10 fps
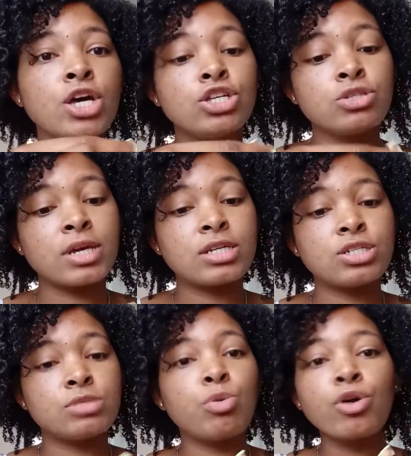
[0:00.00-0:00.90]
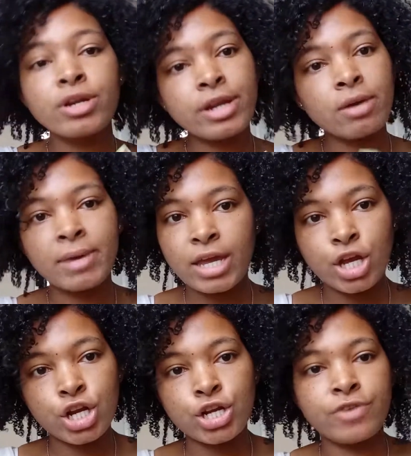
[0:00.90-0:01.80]
so I could just pour it down my
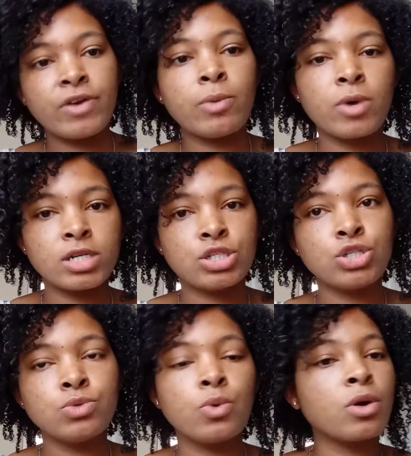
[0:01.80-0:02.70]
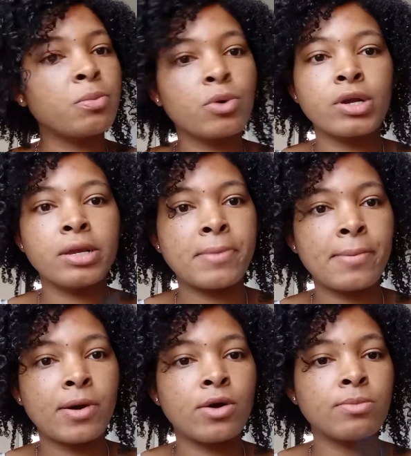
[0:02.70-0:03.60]
hair if I wanted to, or pour it in my
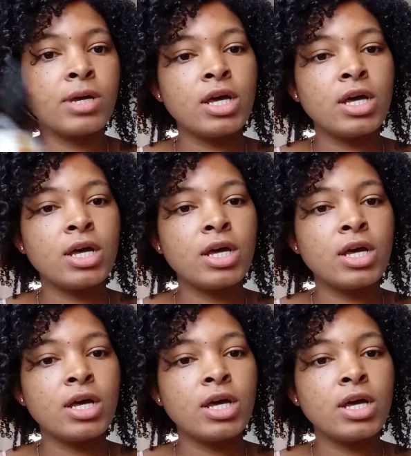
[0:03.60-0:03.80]
palm.